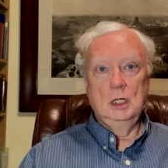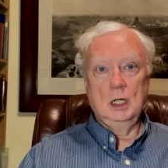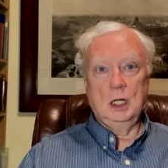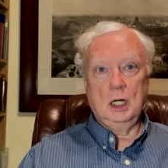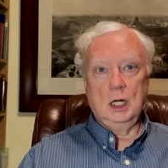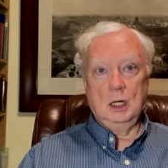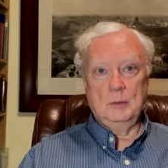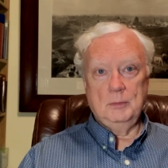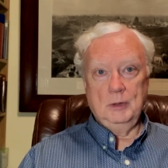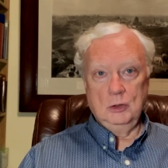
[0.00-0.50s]

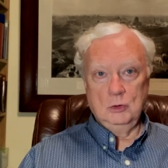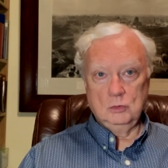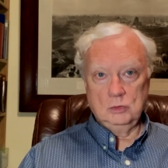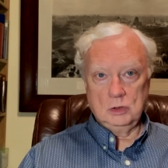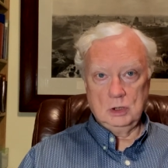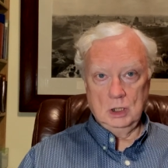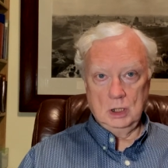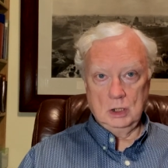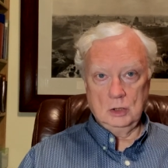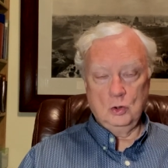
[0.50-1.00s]

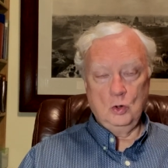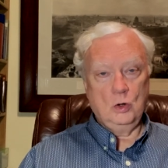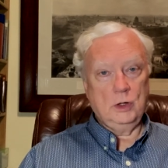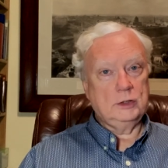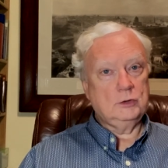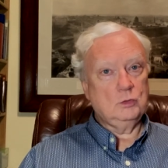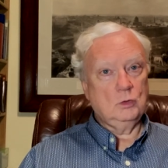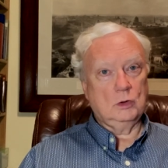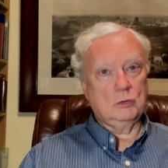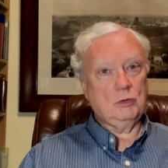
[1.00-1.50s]
about uh,
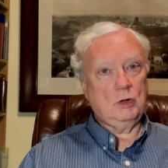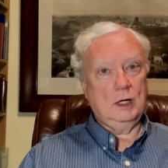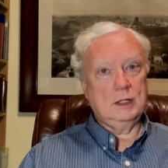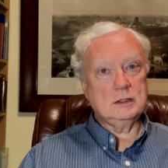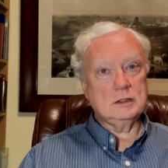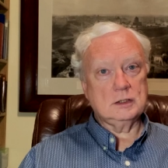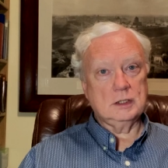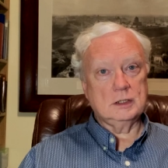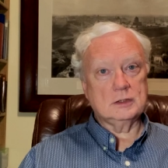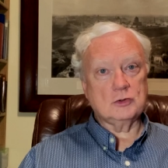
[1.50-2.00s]
going to a
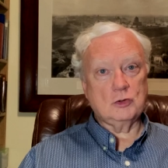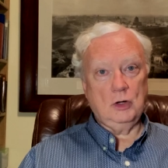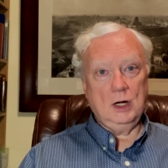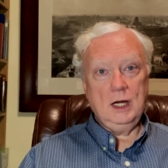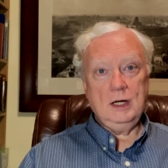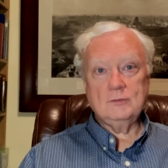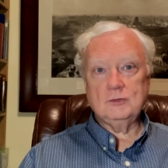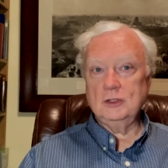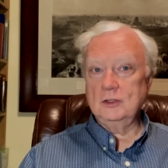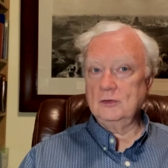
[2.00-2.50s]
Christless
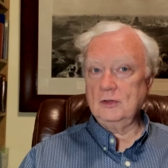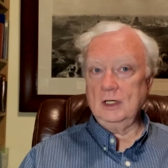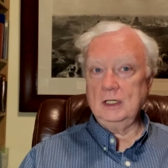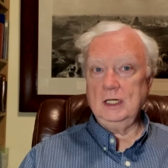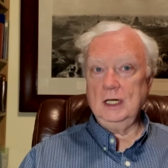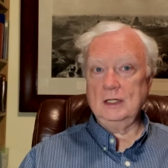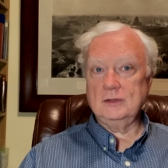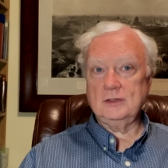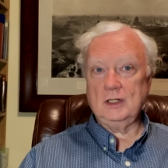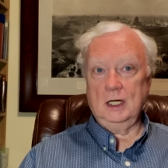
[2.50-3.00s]
grave. She said,
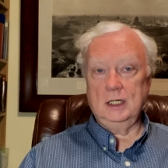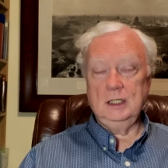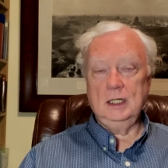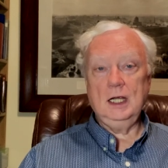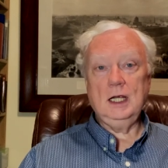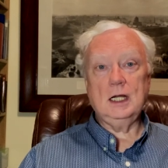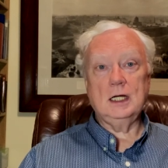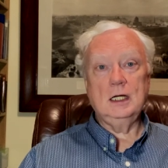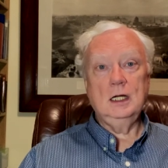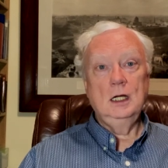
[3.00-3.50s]
Yes, I
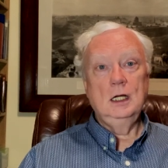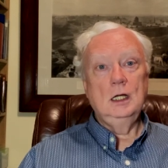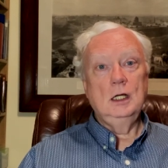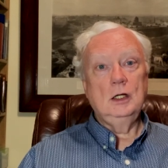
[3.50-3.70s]
did.